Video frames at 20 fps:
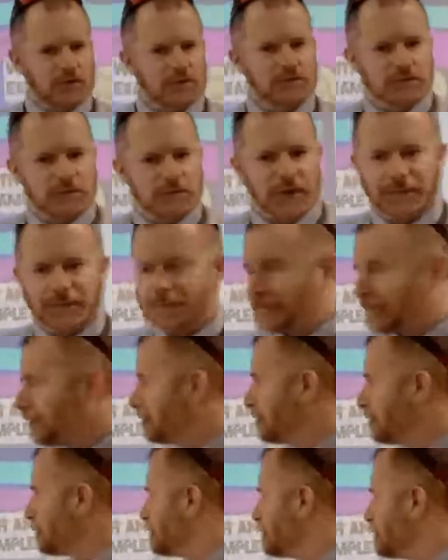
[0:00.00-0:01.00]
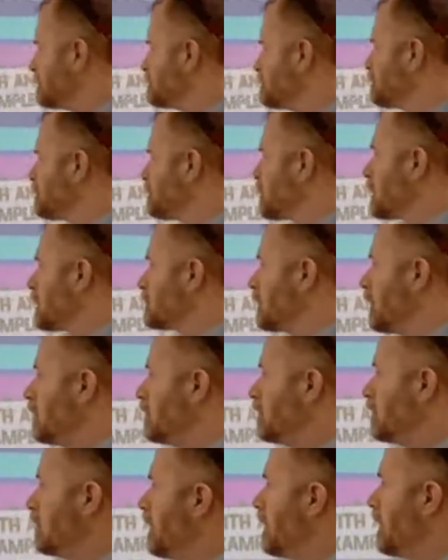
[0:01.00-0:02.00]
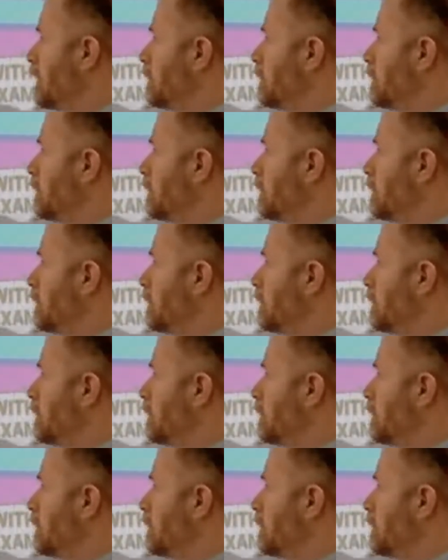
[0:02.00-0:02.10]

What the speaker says: Yeah. So that would